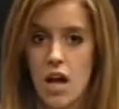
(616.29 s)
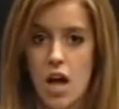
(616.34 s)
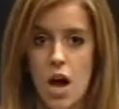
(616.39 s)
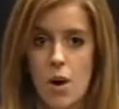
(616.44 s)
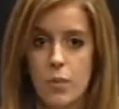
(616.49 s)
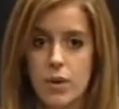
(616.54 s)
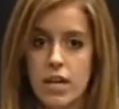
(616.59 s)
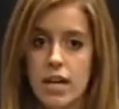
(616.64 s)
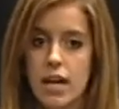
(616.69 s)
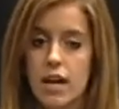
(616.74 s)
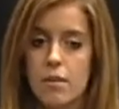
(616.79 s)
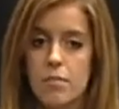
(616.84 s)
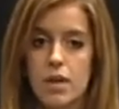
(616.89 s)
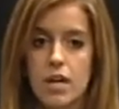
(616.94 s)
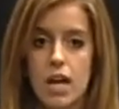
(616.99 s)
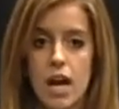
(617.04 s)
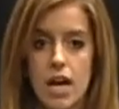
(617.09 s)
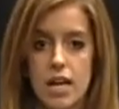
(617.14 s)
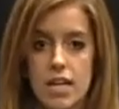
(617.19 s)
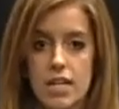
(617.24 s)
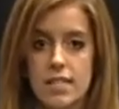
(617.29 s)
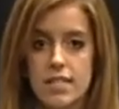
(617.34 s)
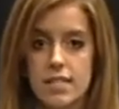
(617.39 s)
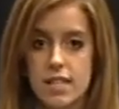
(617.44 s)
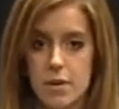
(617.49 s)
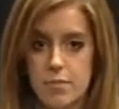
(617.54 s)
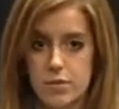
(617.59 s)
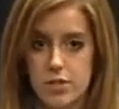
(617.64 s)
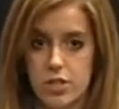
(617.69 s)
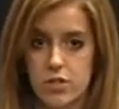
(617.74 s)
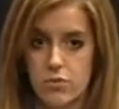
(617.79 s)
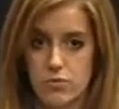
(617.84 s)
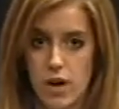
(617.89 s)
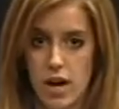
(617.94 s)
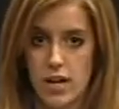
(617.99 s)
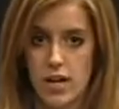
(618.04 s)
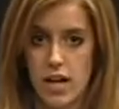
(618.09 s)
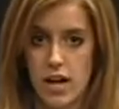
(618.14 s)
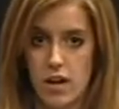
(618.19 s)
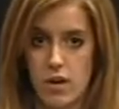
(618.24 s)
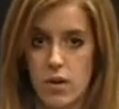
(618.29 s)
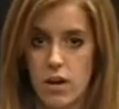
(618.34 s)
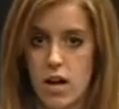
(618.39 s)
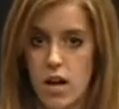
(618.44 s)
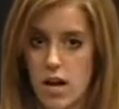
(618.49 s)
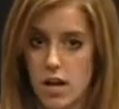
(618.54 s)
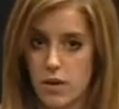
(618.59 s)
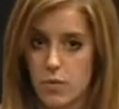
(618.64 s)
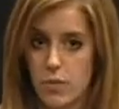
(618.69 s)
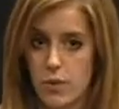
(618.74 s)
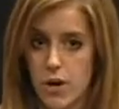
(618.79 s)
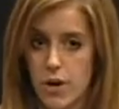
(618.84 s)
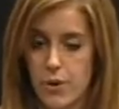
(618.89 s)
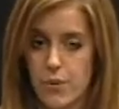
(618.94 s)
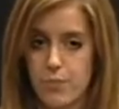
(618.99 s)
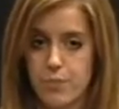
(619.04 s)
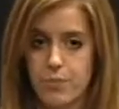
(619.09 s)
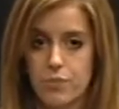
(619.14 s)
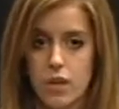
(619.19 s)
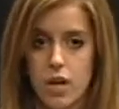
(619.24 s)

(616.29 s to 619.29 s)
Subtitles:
and we can't make any assumptions right now," end quote.